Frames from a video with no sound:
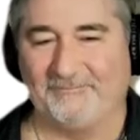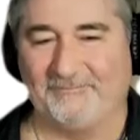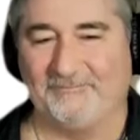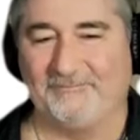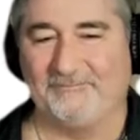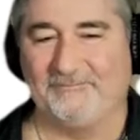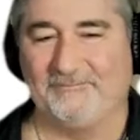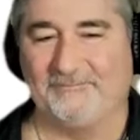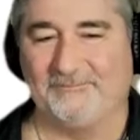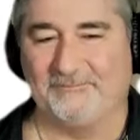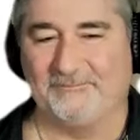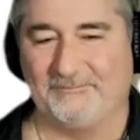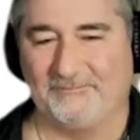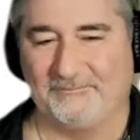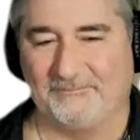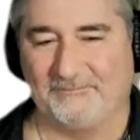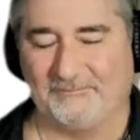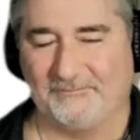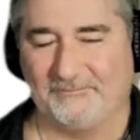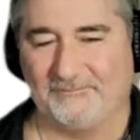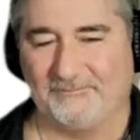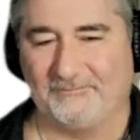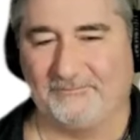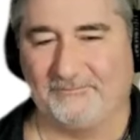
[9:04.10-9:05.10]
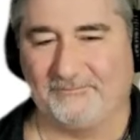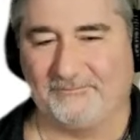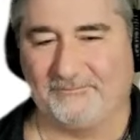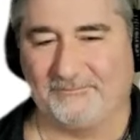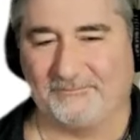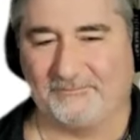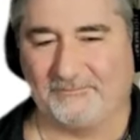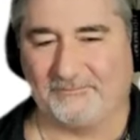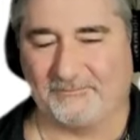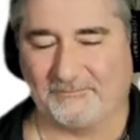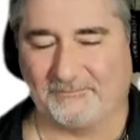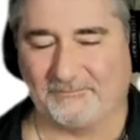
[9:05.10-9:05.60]

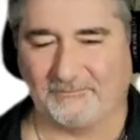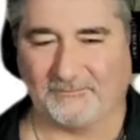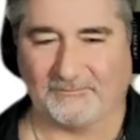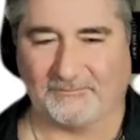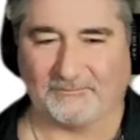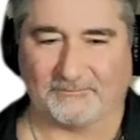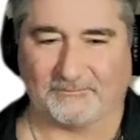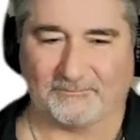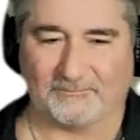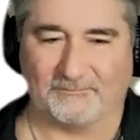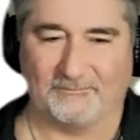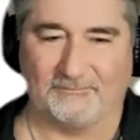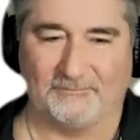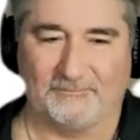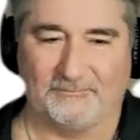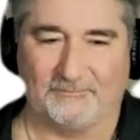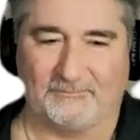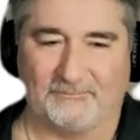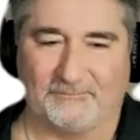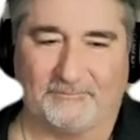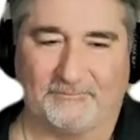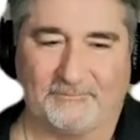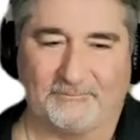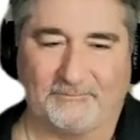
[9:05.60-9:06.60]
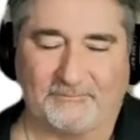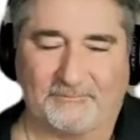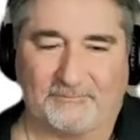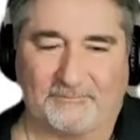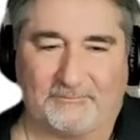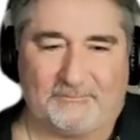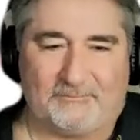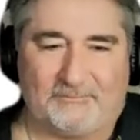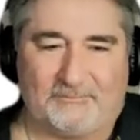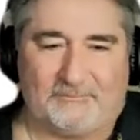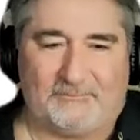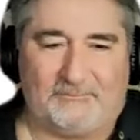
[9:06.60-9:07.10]

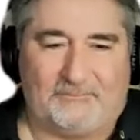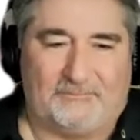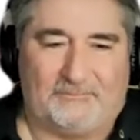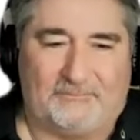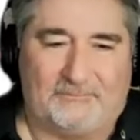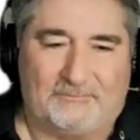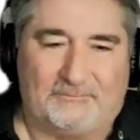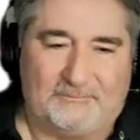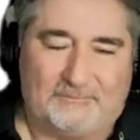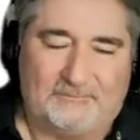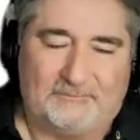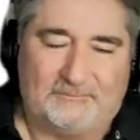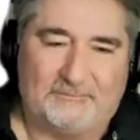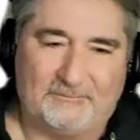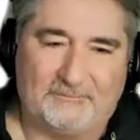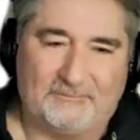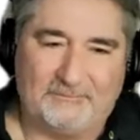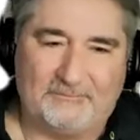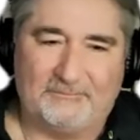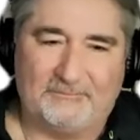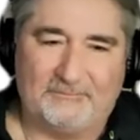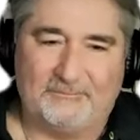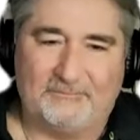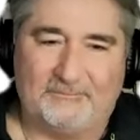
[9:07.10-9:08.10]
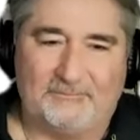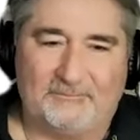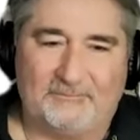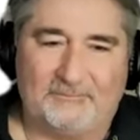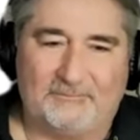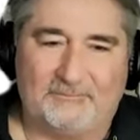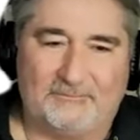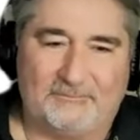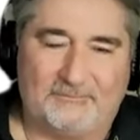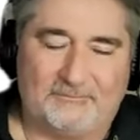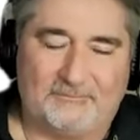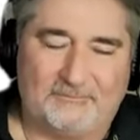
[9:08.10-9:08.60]

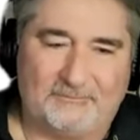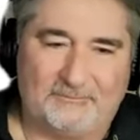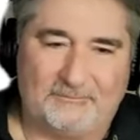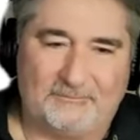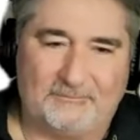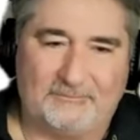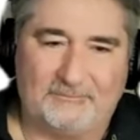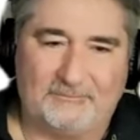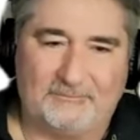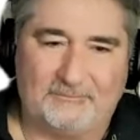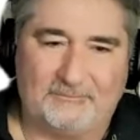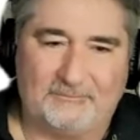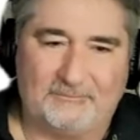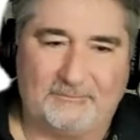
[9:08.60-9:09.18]
This person isn't speaking.